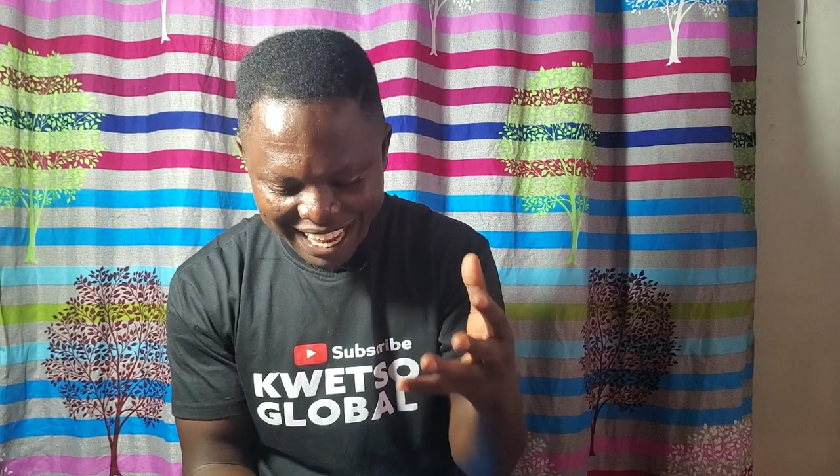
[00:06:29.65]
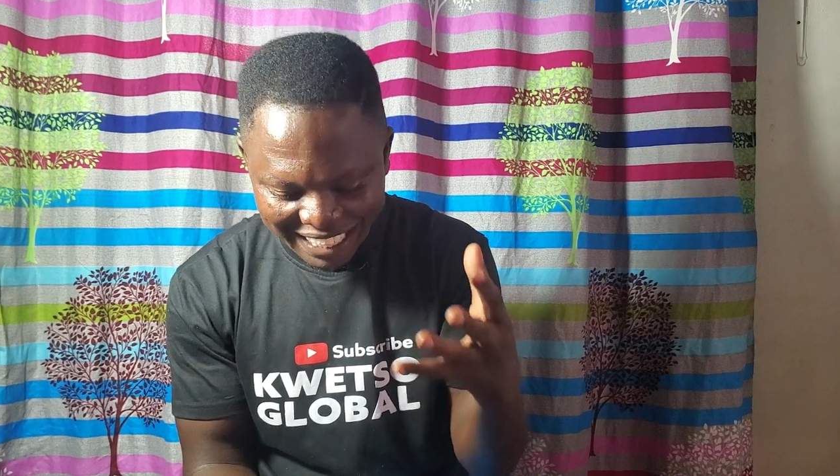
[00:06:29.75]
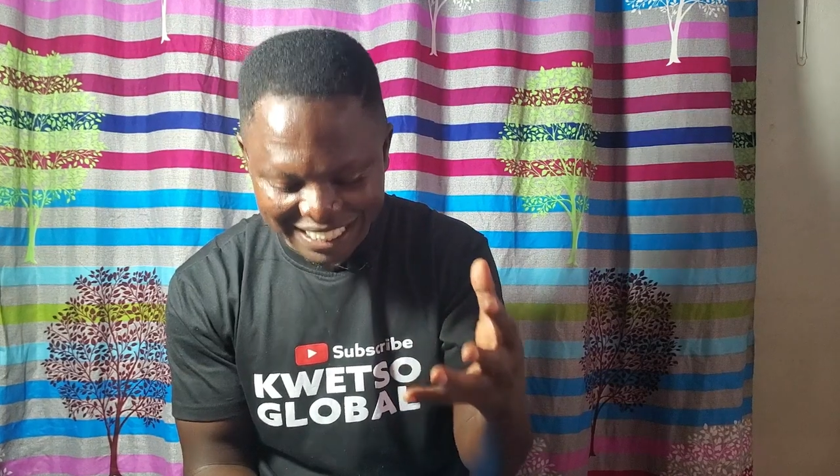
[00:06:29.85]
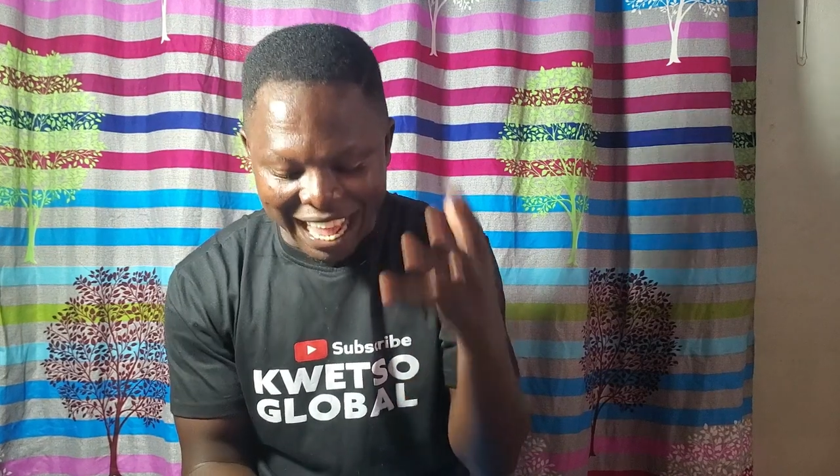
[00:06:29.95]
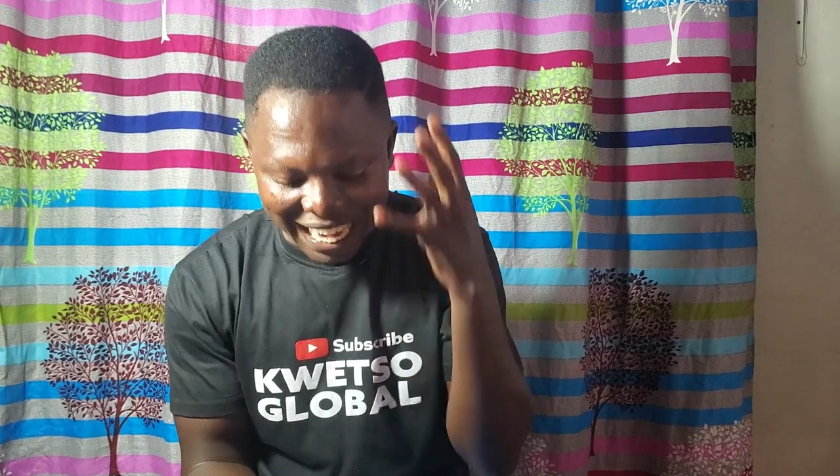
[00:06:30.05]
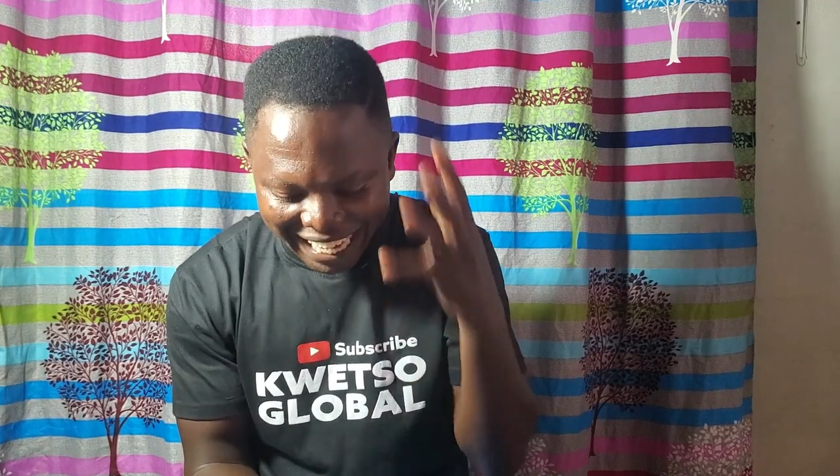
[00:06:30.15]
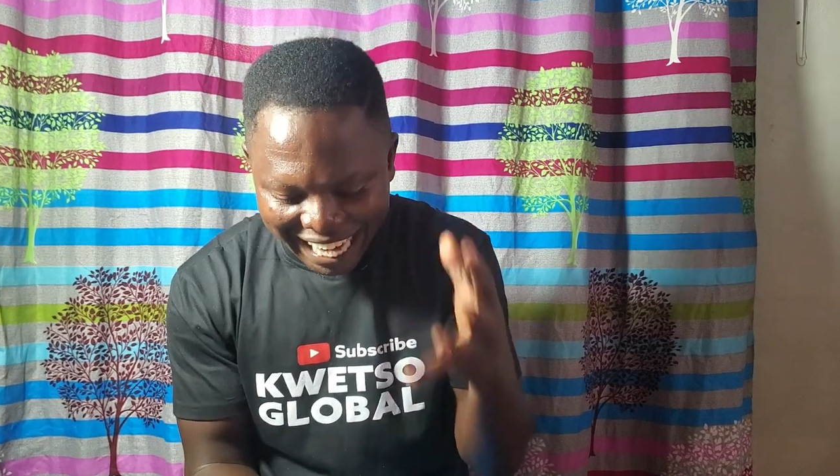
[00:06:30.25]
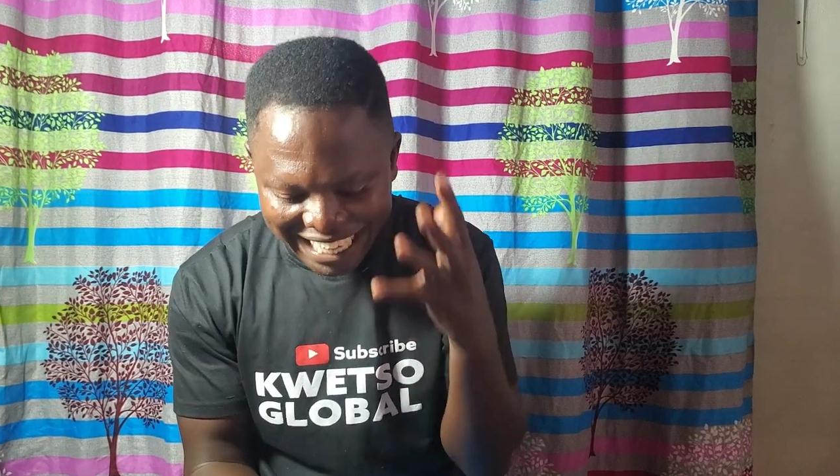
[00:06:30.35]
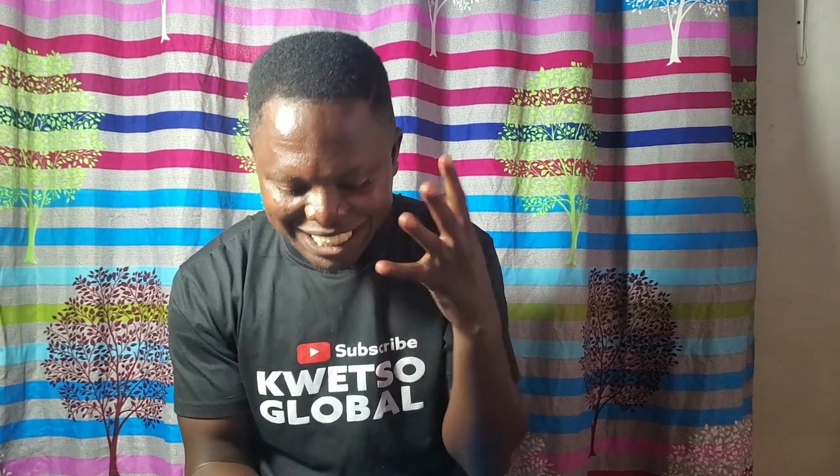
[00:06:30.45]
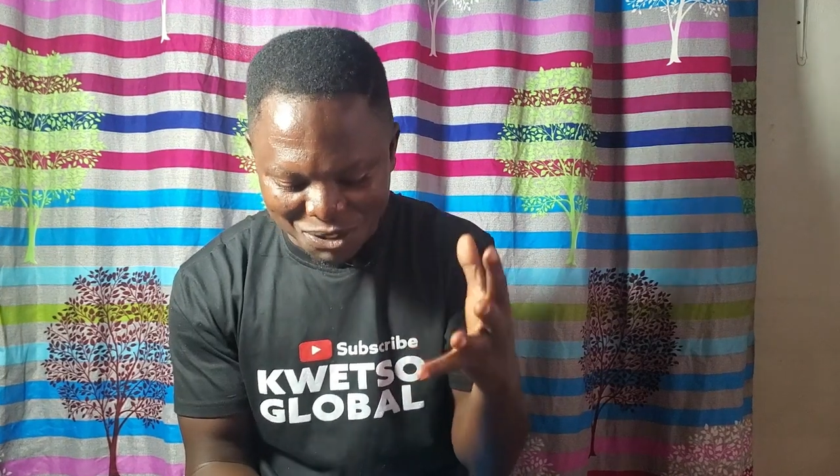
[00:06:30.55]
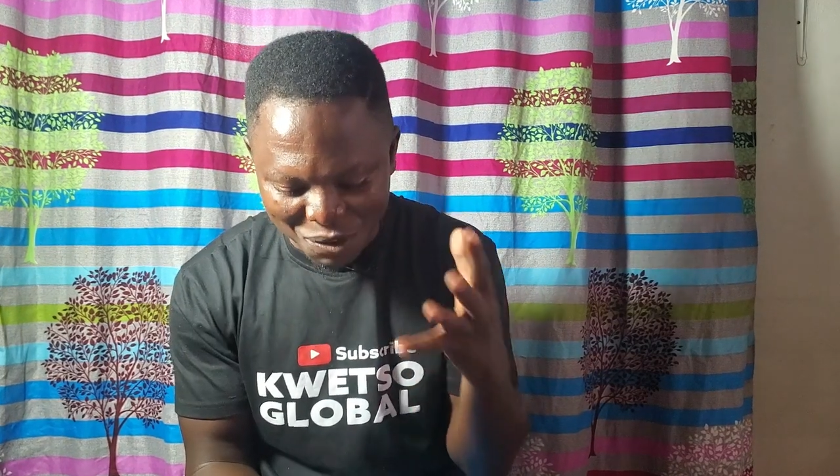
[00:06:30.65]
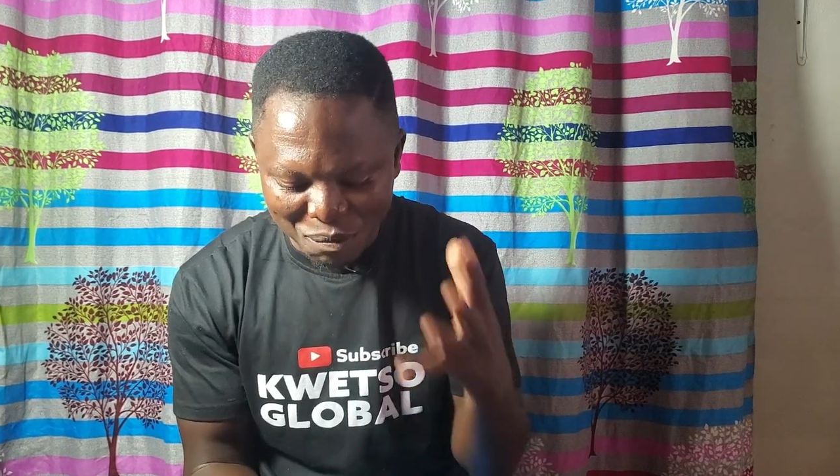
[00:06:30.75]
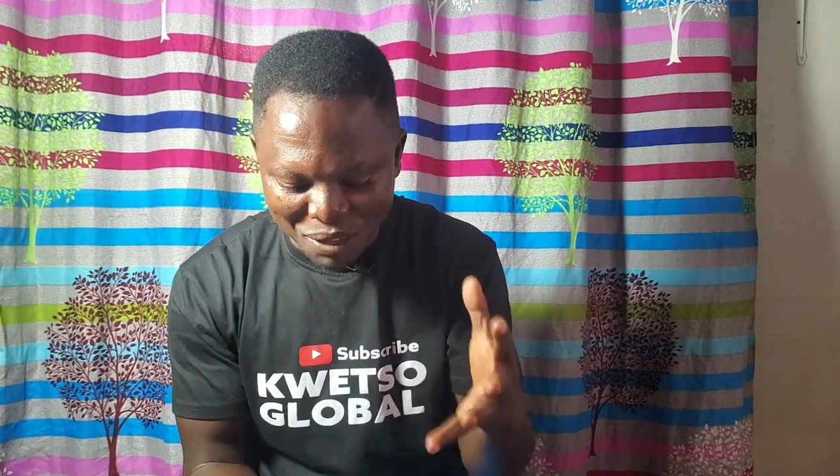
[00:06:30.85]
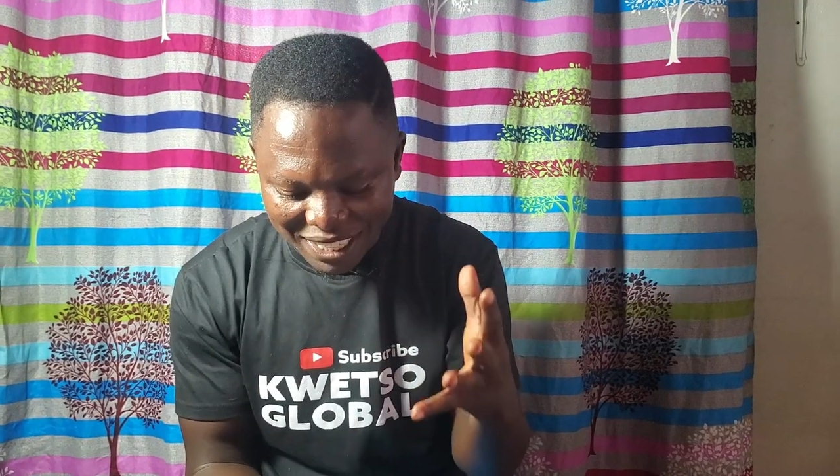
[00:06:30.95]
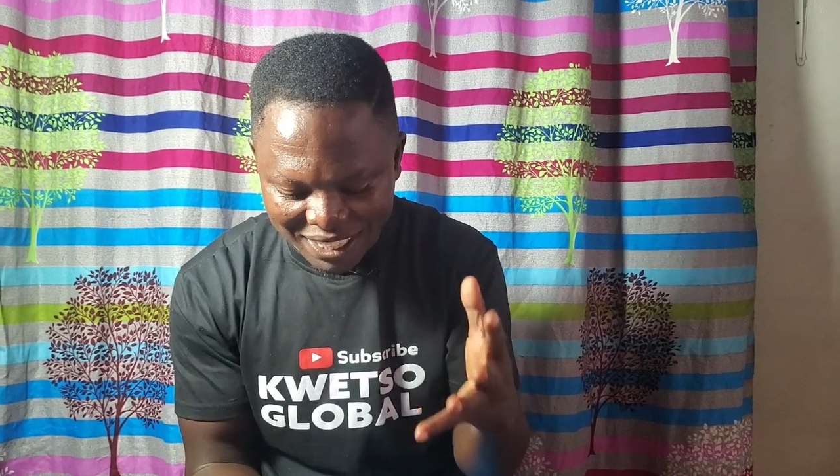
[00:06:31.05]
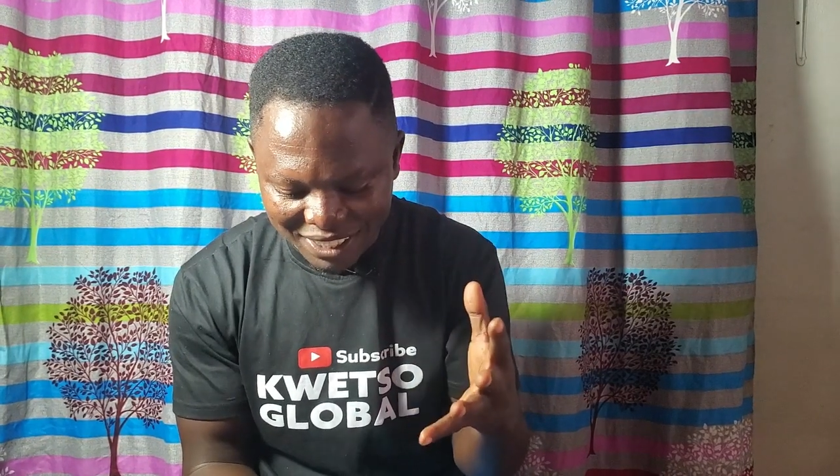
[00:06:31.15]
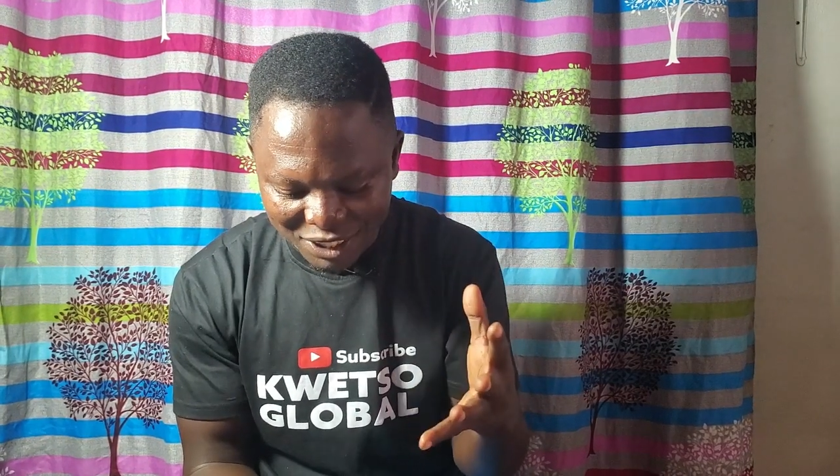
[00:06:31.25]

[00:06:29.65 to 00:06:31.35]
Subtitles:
Like, lie to me.